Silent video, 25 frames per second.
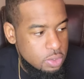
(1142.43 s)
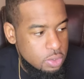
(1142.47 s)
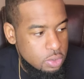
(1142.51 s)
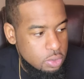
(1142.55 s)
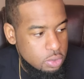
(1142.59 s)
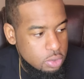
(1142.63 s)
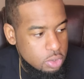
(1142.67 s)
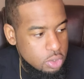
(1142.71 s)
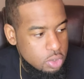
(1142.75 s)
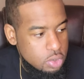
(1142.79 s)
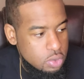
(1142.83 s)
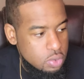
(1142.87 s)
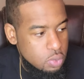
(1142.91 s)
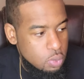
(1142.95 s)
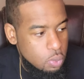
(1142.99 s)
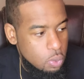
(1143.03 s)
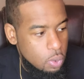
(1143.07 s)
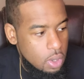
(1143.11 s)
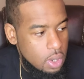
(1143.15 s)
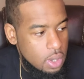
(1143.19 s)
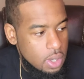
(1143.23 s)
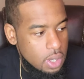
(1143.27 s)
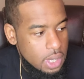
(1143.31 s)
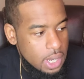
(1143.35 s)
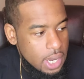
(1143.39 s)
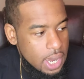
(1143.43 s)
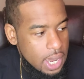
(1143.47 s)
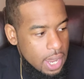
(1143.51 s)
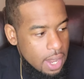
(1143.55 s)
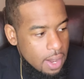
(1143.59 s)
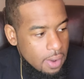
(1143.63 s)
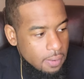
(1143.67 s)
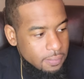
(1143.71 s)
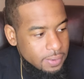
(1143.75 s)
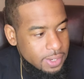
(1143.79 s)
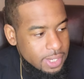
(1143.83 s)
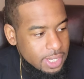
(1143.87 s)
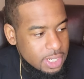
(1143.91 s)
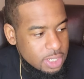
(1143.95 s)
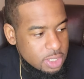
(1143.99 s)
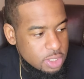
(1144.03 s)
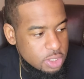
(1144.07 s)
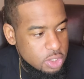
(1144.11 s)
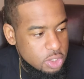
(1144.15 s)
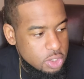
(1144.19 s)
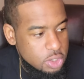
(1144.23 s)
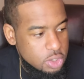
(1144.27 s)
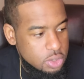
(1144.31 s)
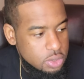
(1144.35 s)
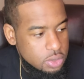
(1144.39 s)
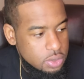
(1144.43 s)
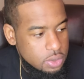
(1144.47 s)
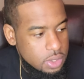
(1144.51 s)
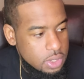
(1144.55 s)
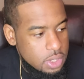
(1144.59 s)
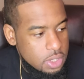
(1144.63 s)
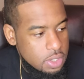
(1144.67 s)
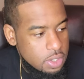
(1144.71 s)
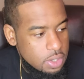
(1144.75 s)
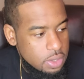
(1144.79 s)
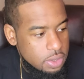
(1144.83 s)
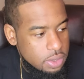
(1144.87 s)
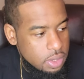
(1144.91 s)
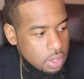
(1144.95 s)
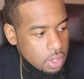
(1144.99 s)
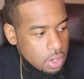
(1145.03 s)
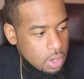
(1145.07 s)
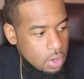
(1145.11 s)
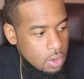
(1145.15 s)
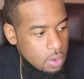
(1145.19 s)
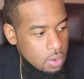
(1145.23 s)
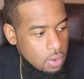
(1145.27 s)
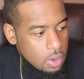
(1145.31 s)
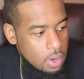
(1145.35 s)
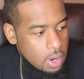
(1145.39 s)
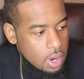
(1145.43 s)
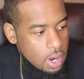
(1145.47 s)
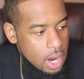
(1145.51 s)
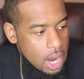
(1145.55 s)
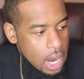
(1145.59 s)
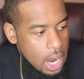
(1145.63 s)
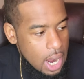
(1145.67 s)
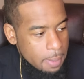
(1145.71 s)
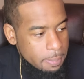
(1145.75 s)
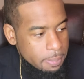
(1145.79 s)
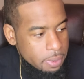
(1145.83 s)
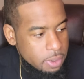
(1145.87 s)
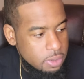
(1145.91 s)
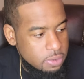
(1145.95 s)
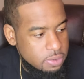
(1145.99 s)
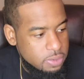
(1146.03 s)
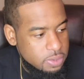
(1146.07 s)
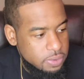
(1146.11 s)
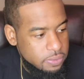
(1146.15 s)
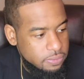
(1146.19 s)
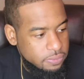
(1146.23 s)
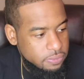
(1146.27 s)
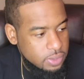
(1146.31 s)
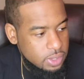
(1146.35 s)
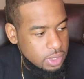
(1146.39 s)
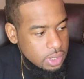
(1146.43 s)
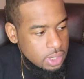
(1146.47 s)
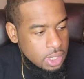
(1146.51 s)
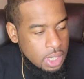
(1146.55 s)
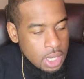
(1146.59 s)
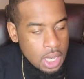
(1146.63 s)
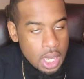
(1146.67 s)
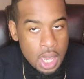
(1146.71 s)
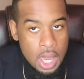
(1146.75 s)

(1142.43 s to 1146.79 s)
do you work out in strength or hypertrophy?